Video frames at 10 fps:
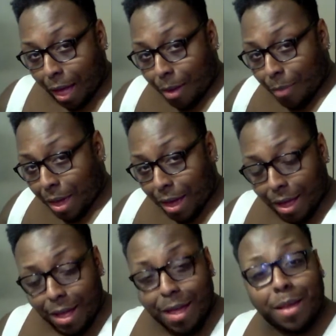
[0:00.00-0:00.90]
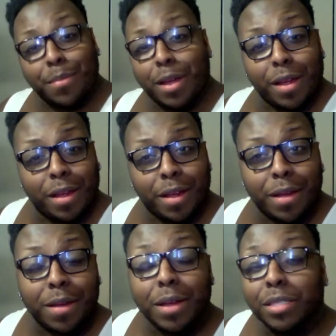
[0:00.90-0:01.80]

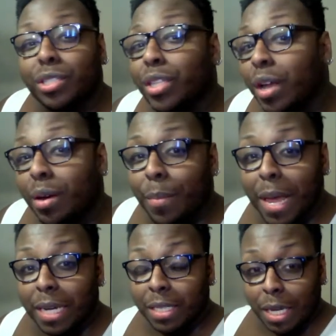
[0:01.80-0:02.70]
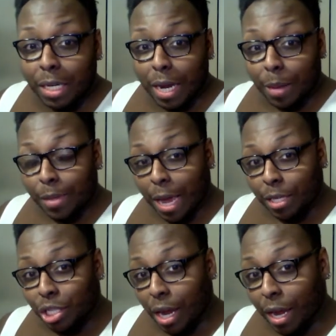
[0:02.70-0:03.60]
Miami. Still the baddest in the damn thing
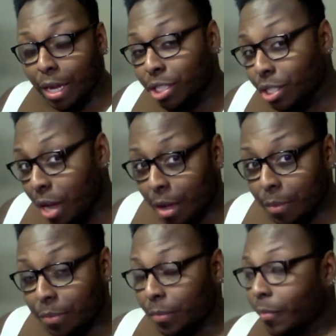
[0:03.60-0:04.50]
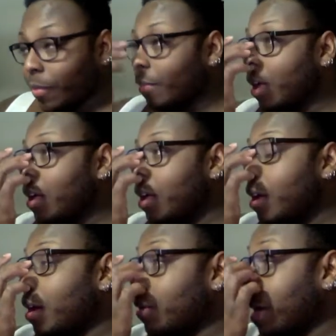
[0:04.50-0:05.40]
change. Yeah.
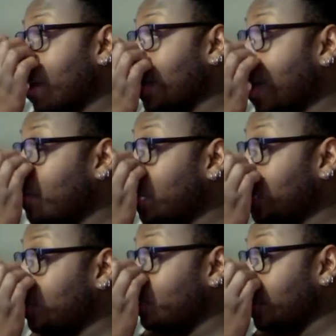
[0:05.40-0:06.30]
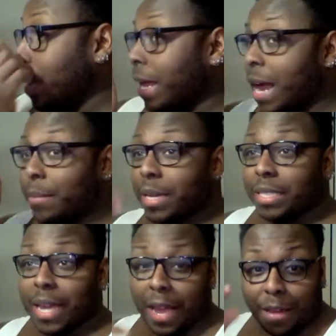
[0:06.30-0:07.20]
Okay, I meant to do that. I
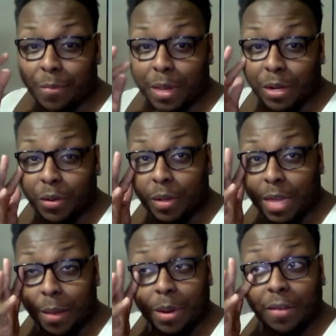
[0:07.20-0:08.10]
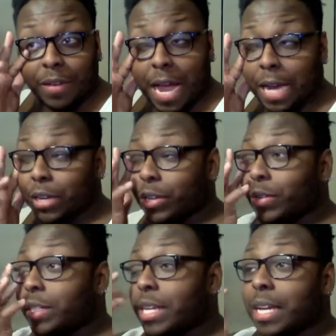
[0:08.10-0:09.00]
meant to have been doing that, but I forgot to
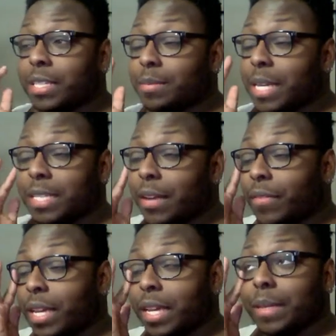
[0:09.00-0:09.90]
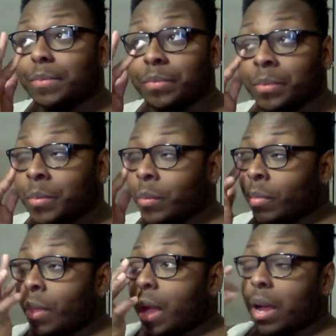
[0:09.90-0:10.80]
do it, child. Sometimes I forget.
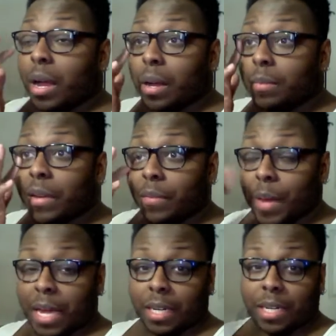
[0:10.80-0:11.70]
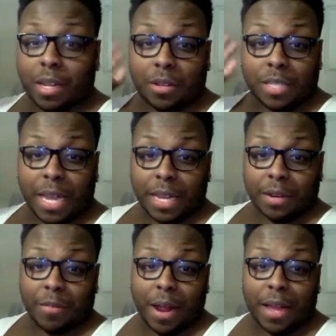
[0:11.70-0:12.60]
Never mind the clothes
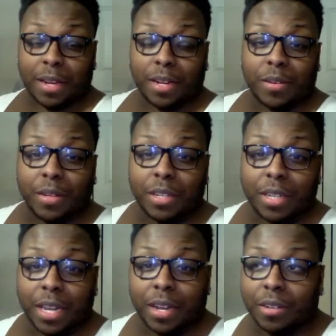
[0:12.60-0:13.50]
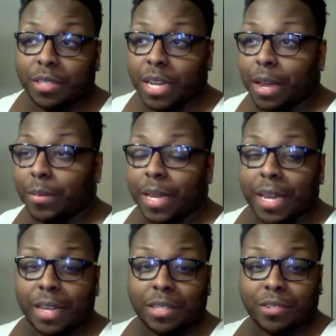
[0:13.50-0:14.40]
hanging around. I know it looked ghetto, child, but
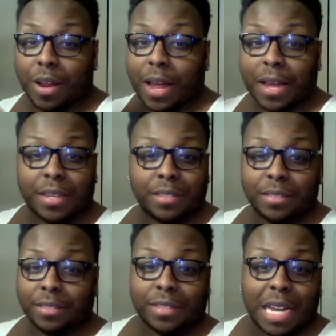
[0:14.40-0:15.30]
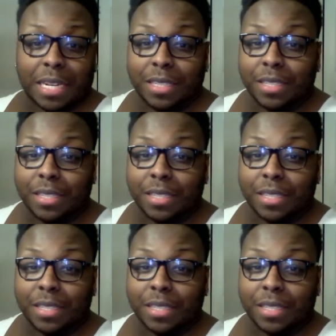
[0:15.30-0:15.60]
they had to dry it. Y'all.